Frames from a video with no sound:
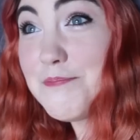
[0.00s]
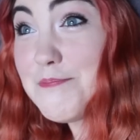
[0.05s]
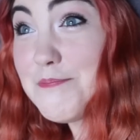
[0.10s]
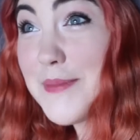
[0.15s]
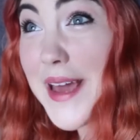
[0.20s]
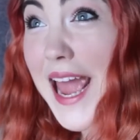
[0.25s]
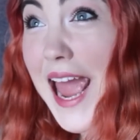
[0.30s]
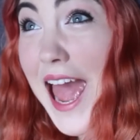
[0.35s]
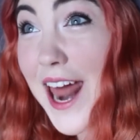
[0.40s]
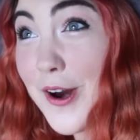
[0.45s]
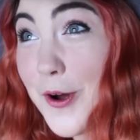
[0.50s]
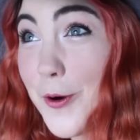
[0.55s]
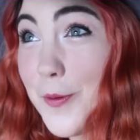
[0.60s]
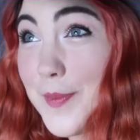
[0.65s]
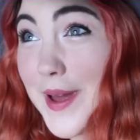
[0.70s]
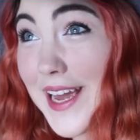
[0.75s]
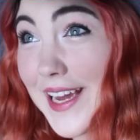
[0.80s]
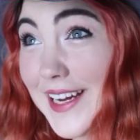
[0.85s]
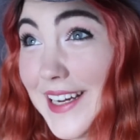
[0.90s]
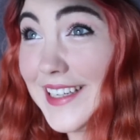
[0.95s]
Man, oh
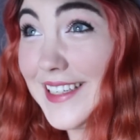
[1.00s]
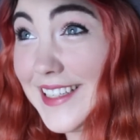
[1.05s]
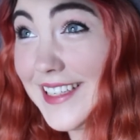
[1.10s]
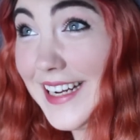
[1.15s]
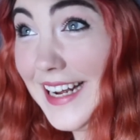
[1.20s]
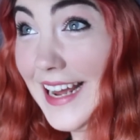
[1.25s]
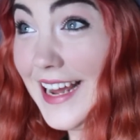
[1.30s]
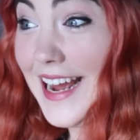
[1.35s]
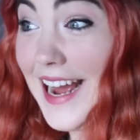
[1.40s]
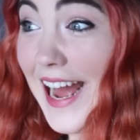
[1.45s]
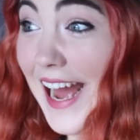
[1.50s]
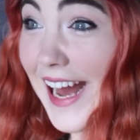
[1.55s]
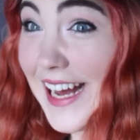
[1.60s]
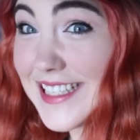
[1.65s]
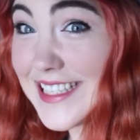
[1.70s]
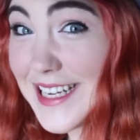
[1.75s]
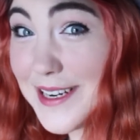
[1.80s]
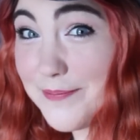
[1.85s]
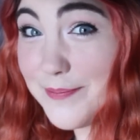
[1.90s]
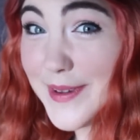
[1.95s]
man,
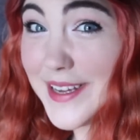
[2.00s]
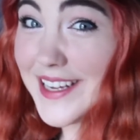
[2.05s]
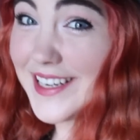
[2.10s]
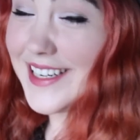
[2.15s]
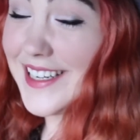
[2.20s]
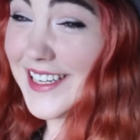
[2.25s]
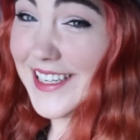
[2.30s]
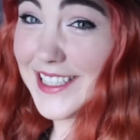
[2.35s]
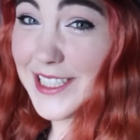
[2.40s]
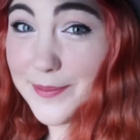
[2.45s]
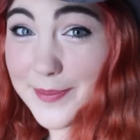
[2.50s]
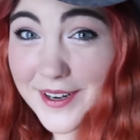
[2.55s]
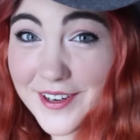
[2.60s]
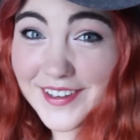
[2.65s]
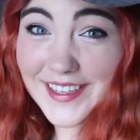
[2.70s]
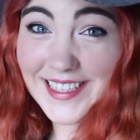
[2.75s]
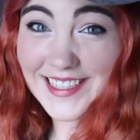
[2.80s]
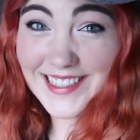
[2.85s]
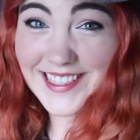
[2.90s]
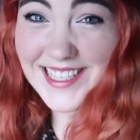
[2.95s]
has it been an
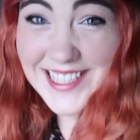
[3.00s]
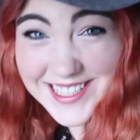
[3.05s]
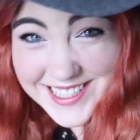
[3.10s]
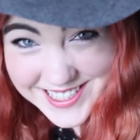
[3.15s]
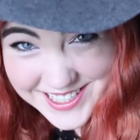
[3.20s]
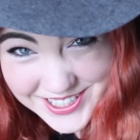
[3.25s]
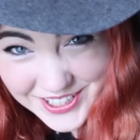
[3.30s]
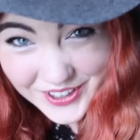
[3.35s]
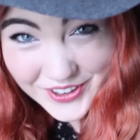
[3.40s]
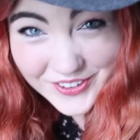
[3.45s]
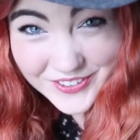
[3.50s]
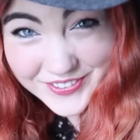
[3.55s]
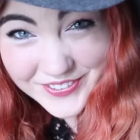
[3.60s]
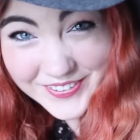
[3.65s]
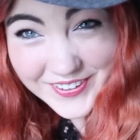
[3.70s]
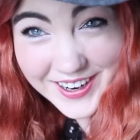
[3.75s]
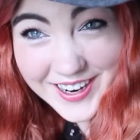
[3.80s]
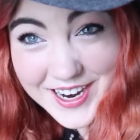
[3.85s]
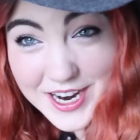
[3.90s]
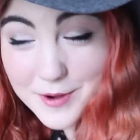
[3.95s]
experience so
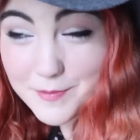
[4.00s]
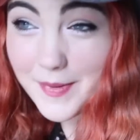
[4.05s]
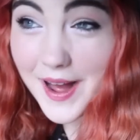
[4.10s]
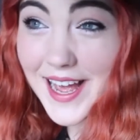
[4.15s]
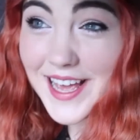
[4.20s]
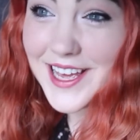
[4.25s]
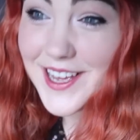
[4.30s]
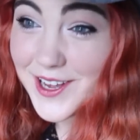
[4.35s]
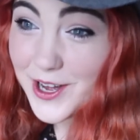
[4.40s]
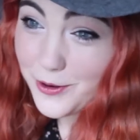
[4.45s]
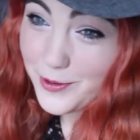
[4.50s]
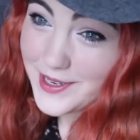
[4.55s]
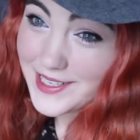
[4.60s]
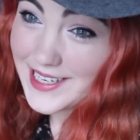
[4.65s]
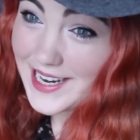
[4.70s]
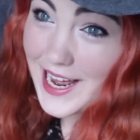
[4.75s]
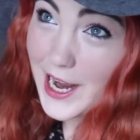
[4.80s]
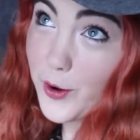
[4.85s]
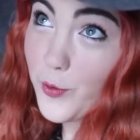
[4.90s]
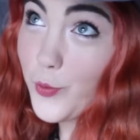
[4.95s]
far. My ego is
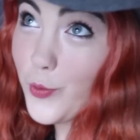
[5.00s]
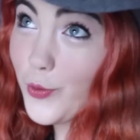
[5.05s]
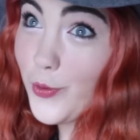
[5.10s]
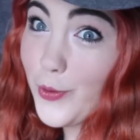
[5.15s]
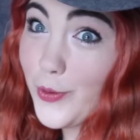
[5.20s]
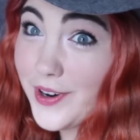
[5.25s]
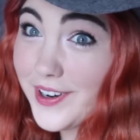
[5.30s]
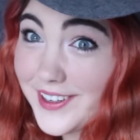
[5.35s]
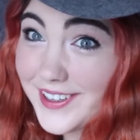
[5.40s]
like, whew.